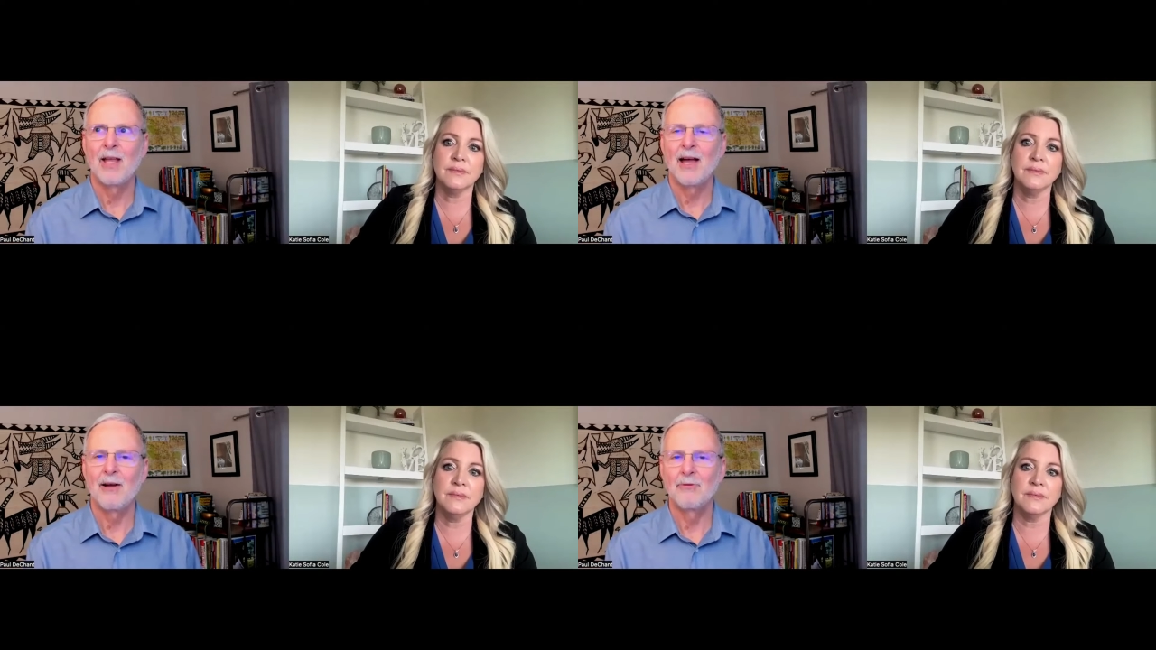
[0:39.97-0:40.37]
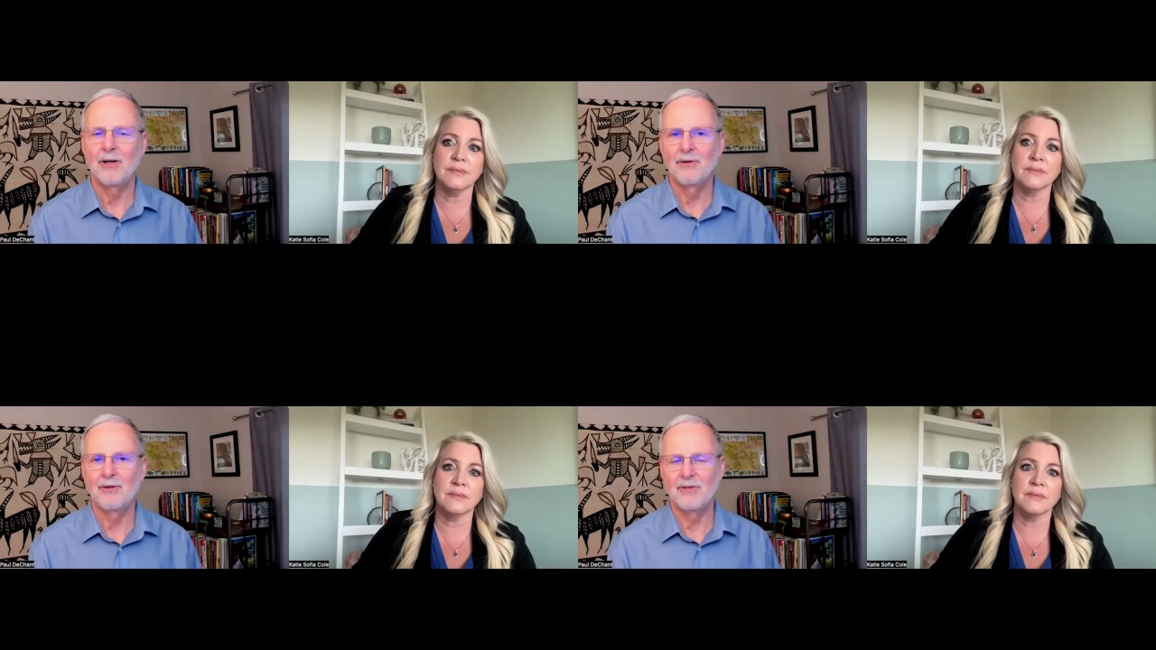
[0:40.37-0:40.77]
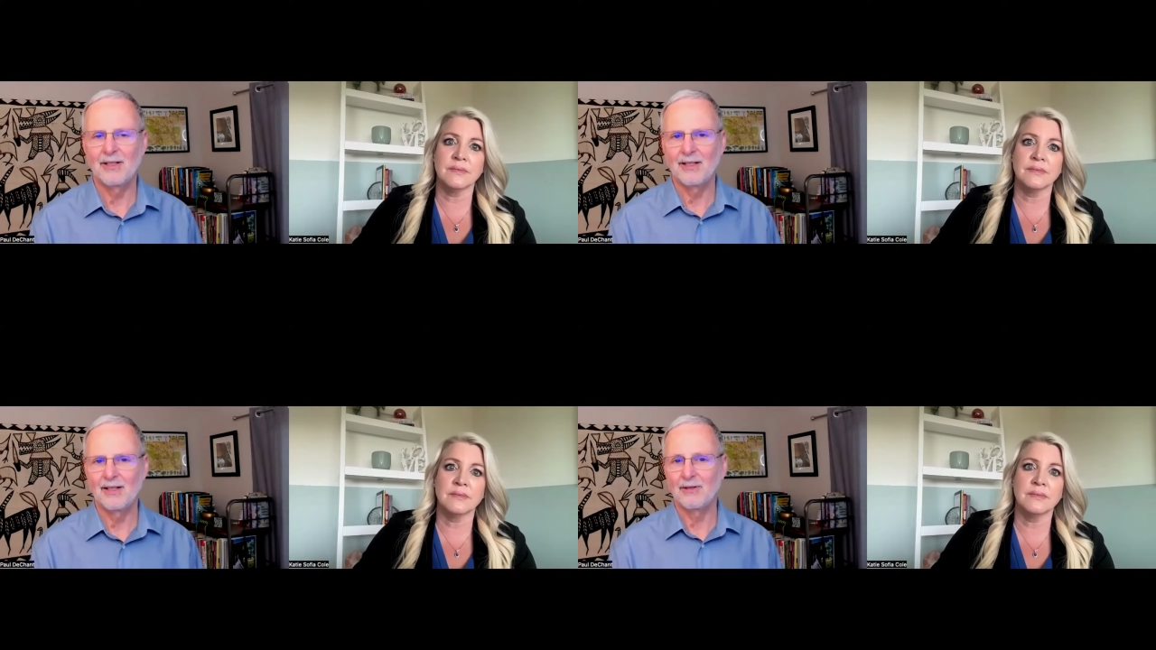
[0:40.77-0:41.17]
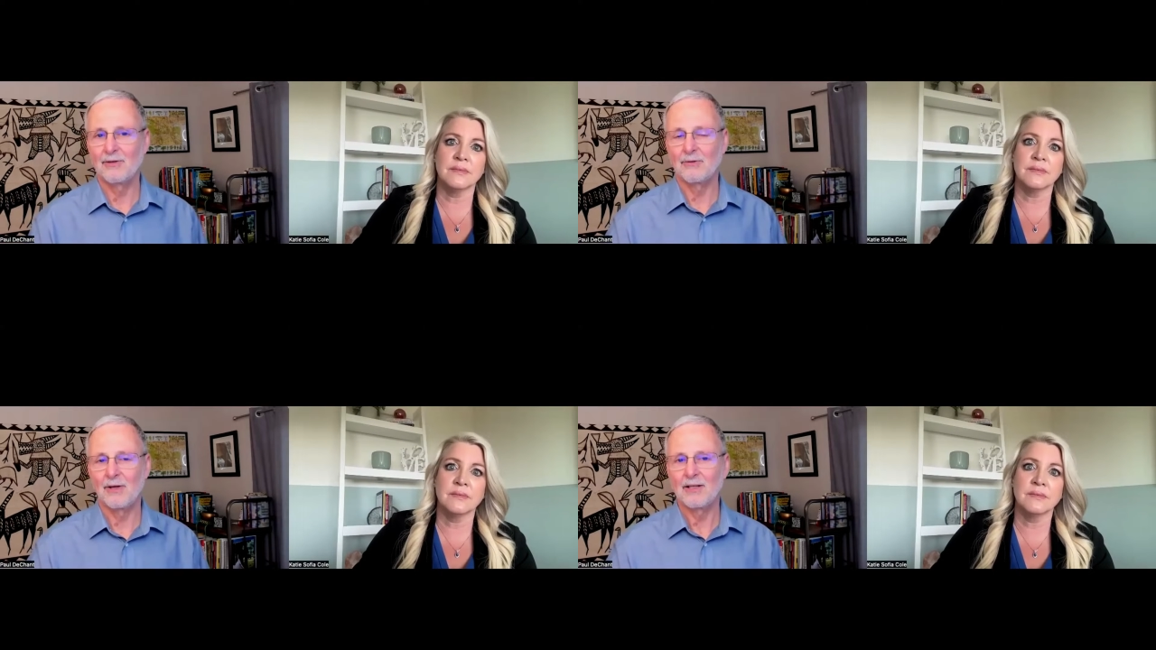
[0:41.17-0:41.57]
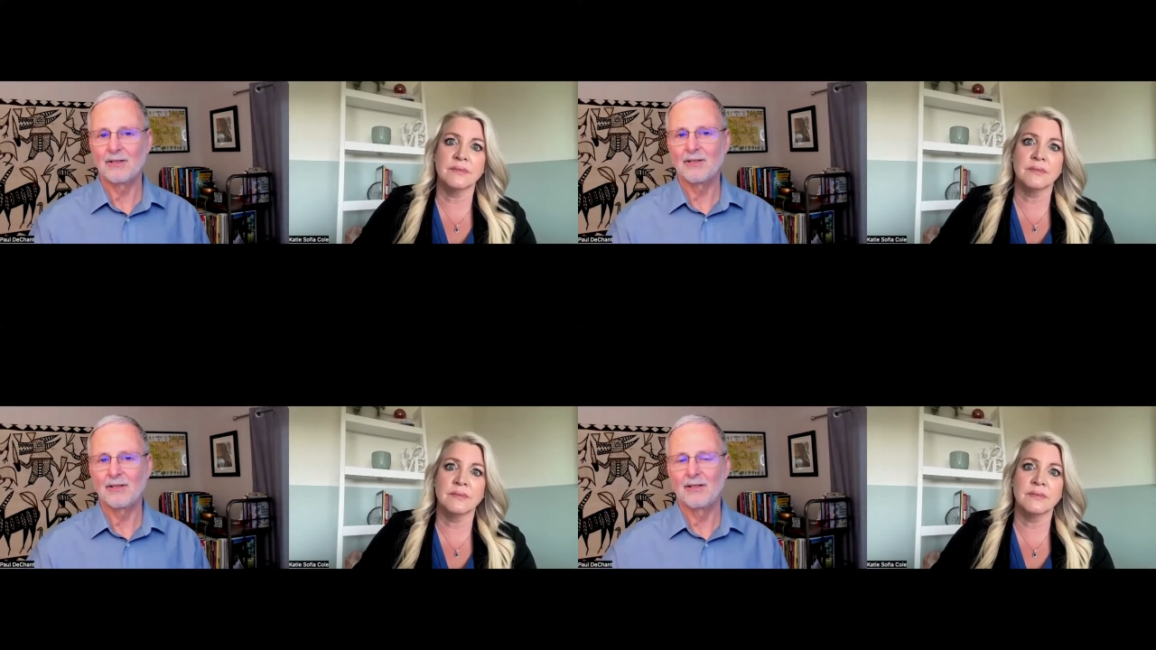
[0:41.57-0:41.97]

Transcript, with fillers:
Speaker 1: How do all those then get addressed?